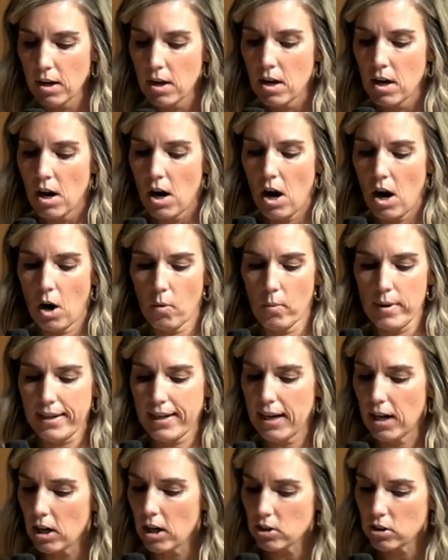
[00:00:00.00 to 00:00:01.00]
Are we
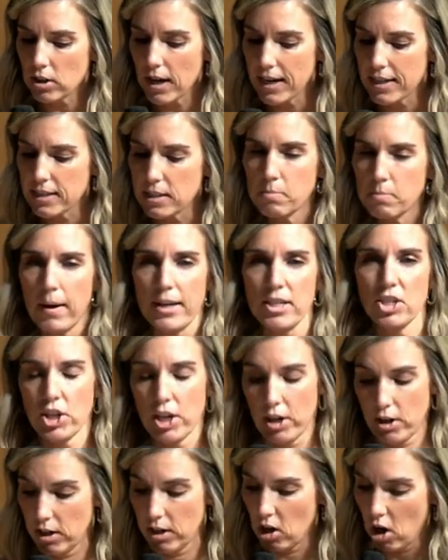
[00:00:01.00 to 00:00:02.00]
characterized by
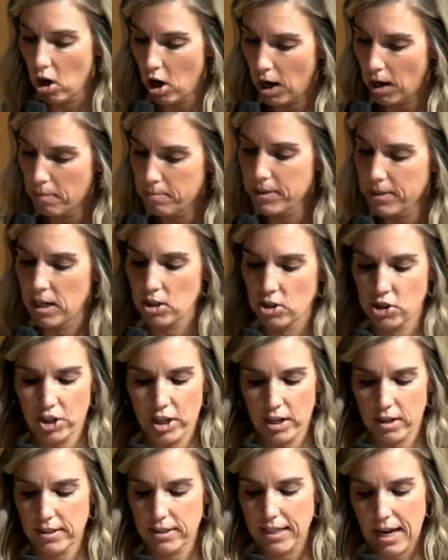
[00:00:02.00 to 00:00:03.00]
sharing carbs and
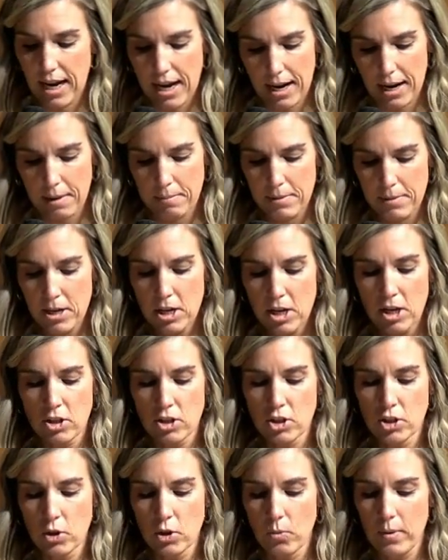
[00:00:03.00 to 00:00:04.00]
shared time?
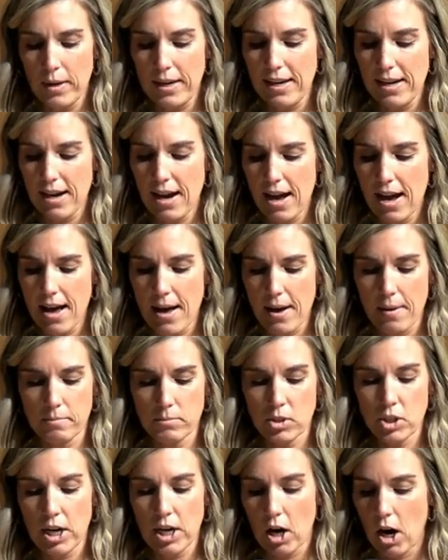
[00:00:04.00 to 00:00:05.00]
Do we um,
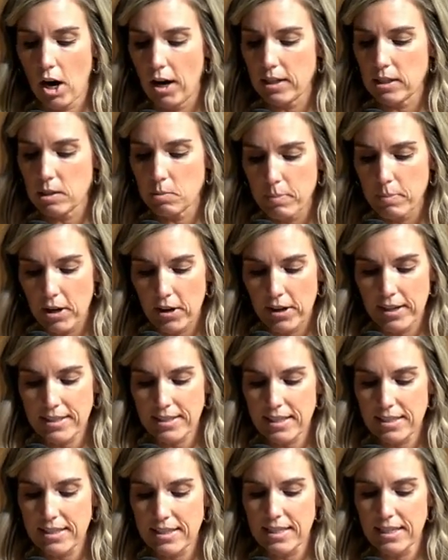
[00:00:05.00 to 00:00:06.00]
share our
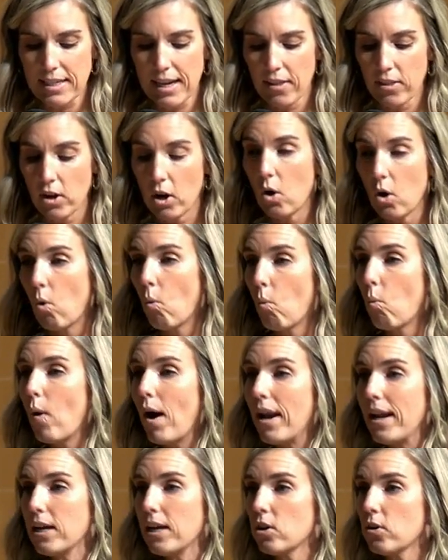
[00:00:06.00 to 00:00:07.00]
experiences together? What
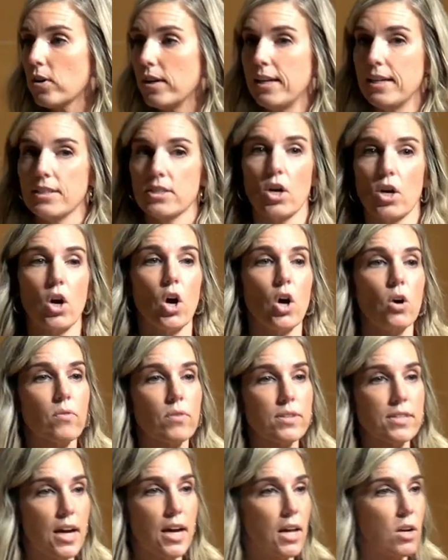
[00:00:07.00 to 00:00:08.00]
ingredients are
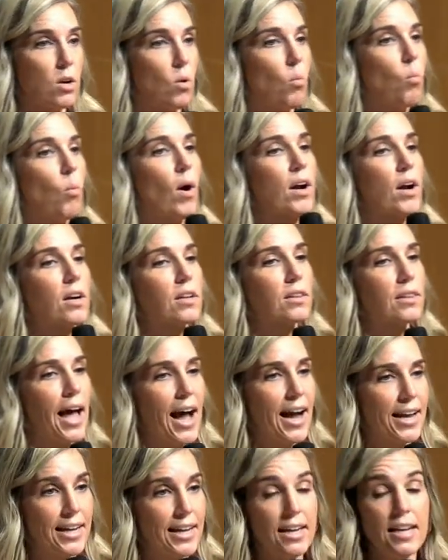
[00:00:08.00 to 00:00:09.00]
overdone? What are
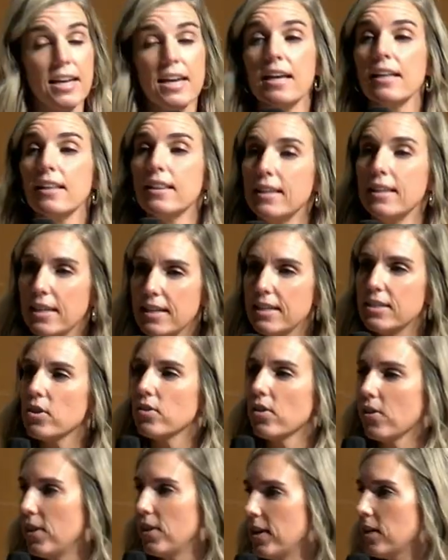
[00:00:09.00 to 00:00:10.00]
lacking? These are the
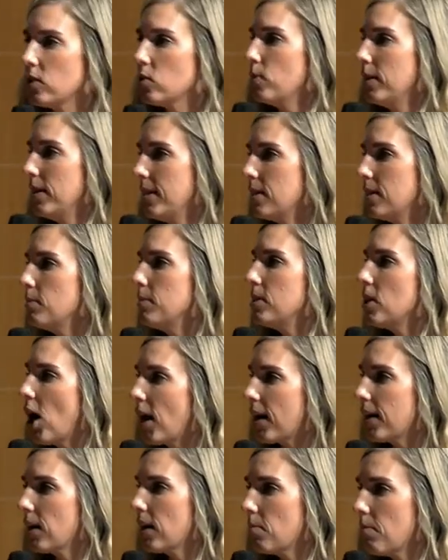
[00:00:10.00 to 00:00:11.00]
things we need to be
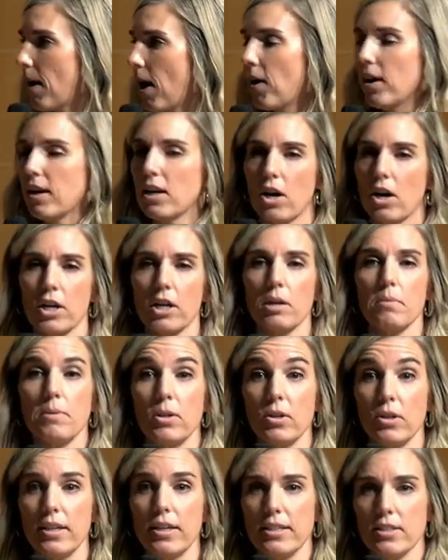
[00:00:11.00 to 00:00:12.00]
talking about in our
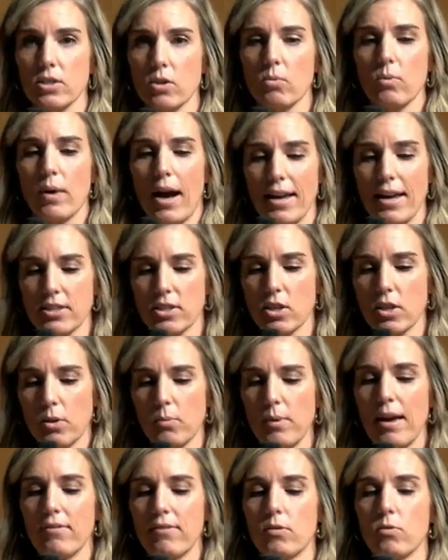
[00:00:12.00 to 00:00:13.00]
communities, right? So that we
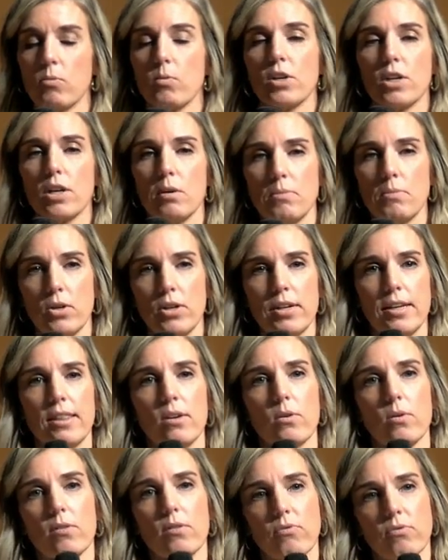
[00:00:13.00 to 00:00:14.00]
have a community that
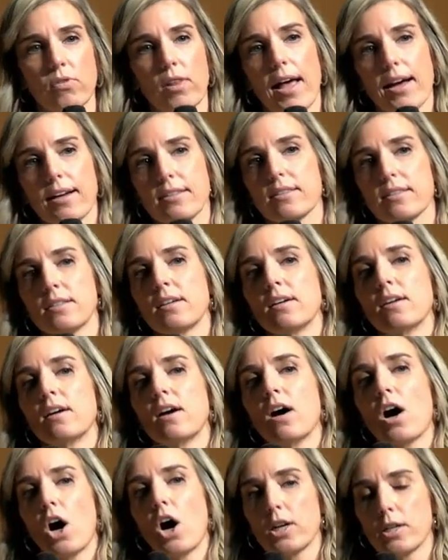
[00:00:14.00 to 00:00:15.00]
reflects
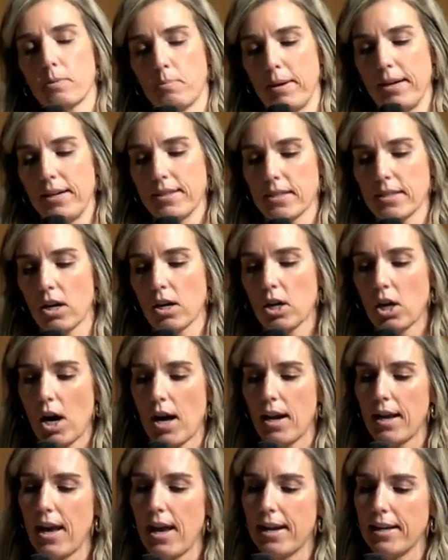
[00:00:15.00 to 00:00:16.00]
our dependence on God
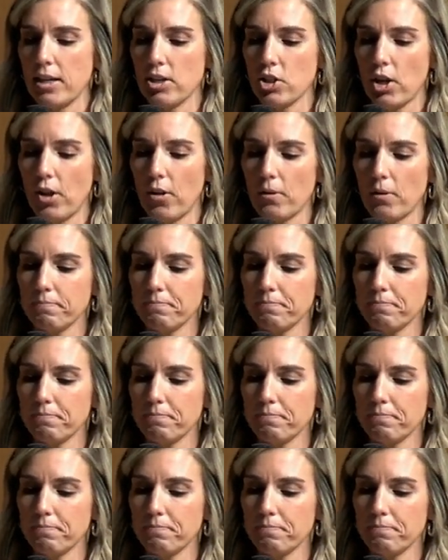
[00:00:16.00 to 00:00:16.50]
and each other.